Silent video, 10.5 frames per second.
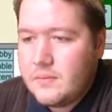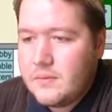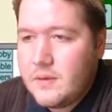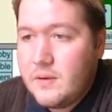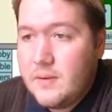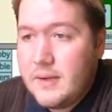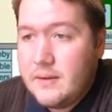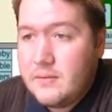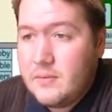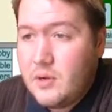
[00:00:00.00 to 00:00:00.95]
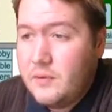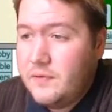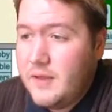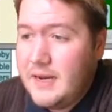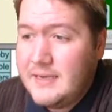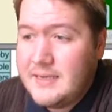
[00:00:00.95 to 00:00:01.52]
Oh wow.
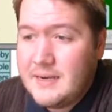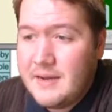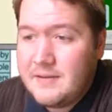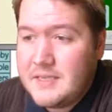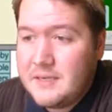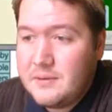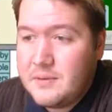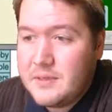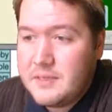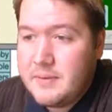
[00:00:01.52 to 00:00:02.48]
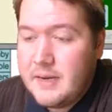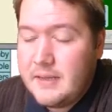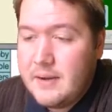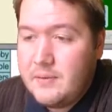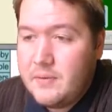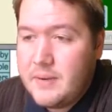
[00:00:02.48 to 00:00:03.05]
Hopefully East didn't have a singleton spade.
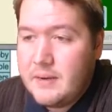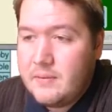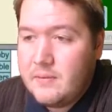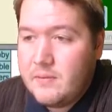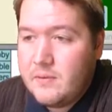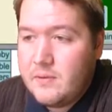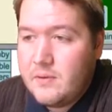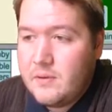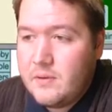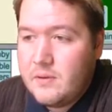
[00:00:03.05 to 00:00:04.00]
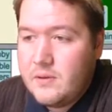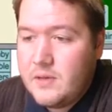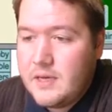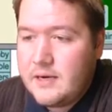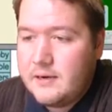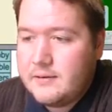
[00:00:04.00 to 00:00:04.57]
That would have been Oh,
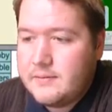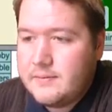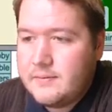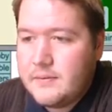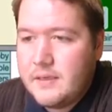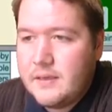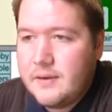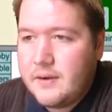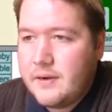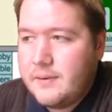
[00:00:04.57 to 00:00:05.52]
no. There we go.